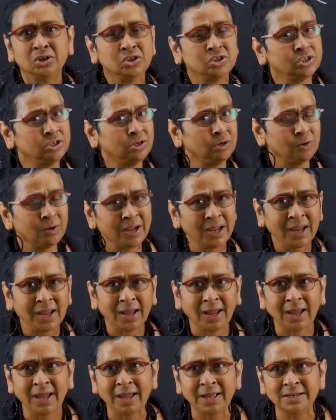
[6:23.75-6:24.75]
to go
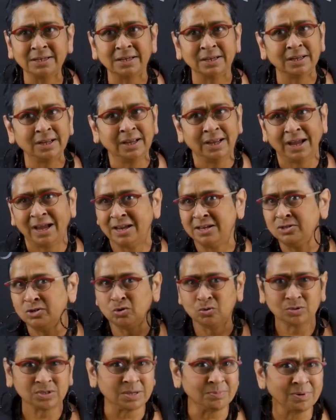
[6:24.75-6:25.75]
ahead and
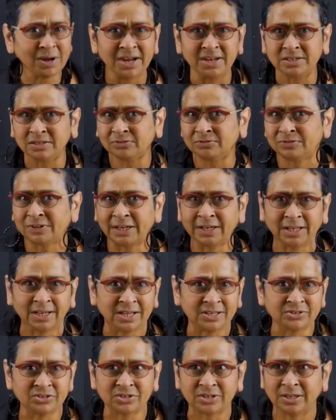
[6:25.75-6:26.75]
do some kind of
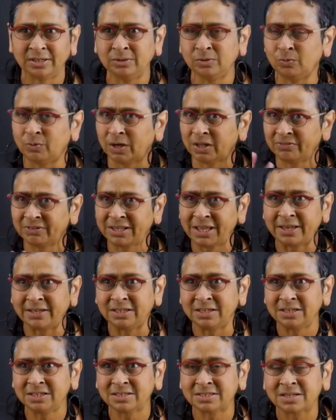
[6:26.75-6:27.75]
financing, whatever that
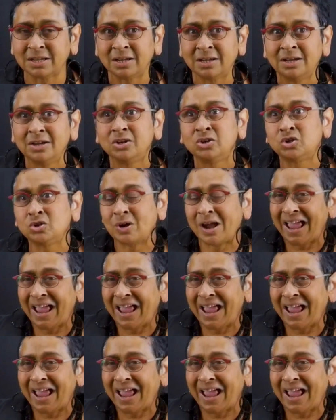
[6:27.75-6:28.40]
is, to